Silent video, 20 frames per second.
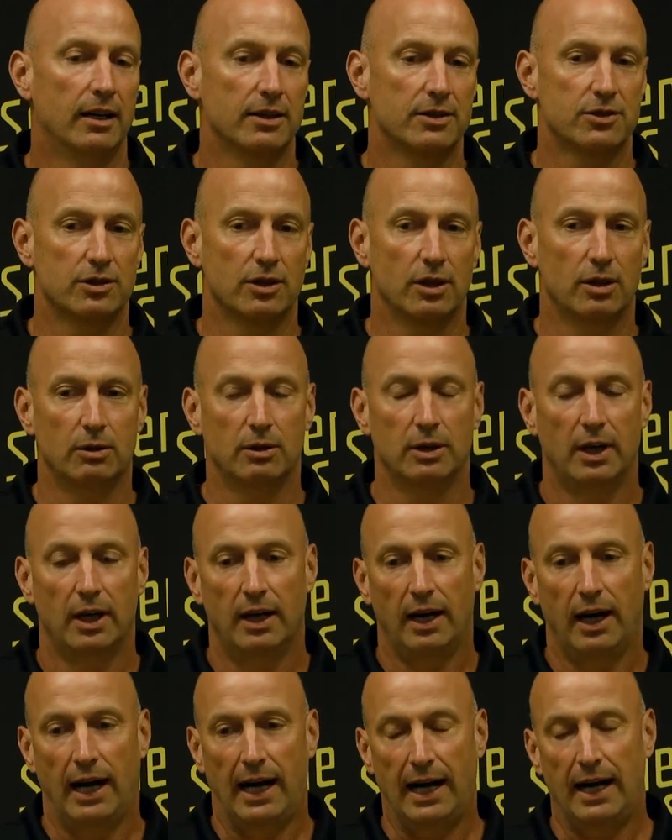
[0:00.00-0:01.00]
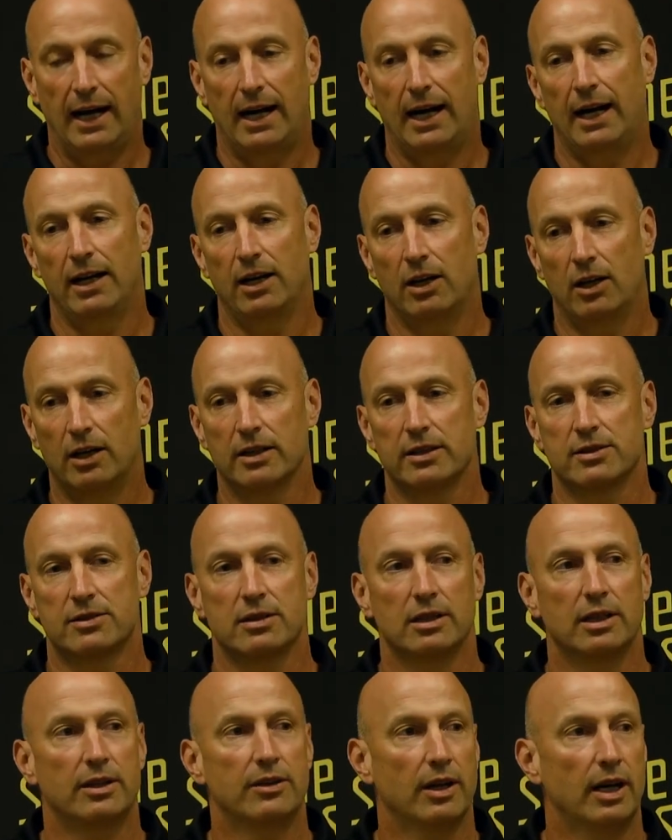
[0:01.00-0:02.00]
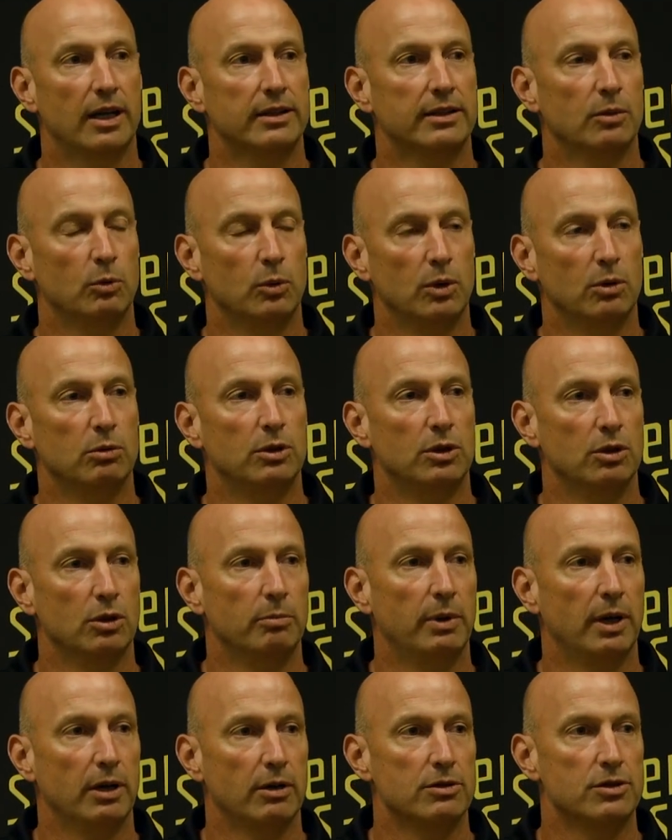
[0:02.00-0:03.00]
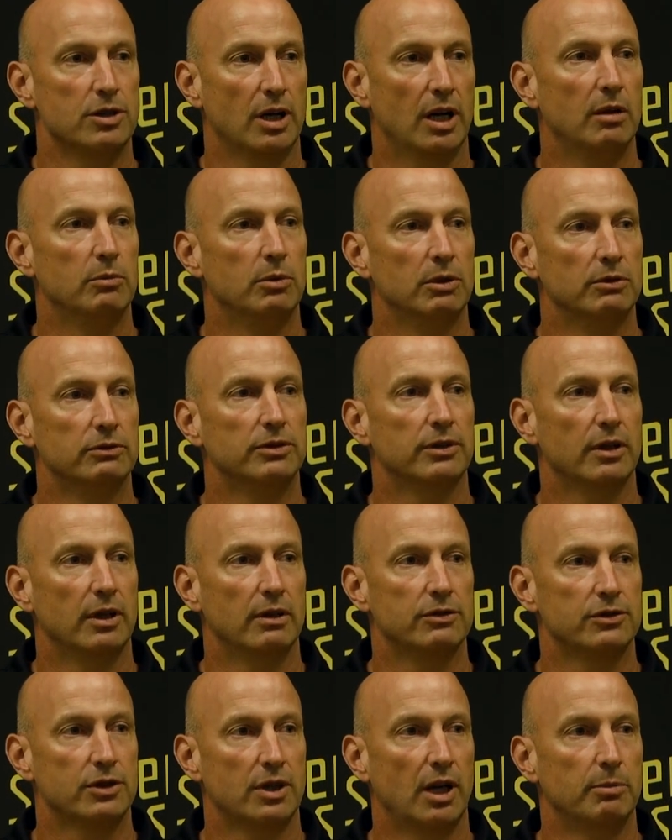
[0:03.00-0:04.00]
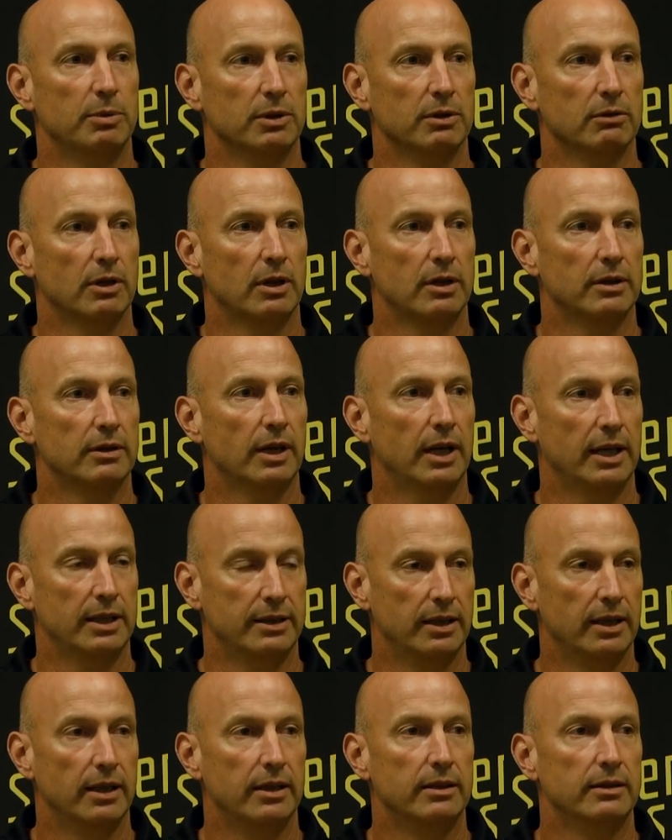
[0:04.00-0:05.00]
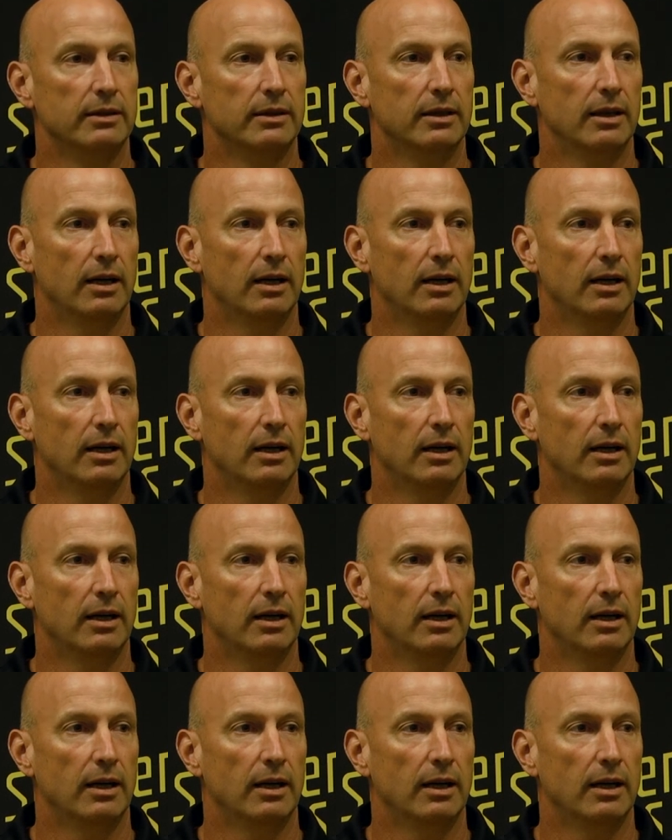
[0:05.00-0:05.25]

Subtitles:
So I honestly thought that we would do a better job of stopping the run. I did.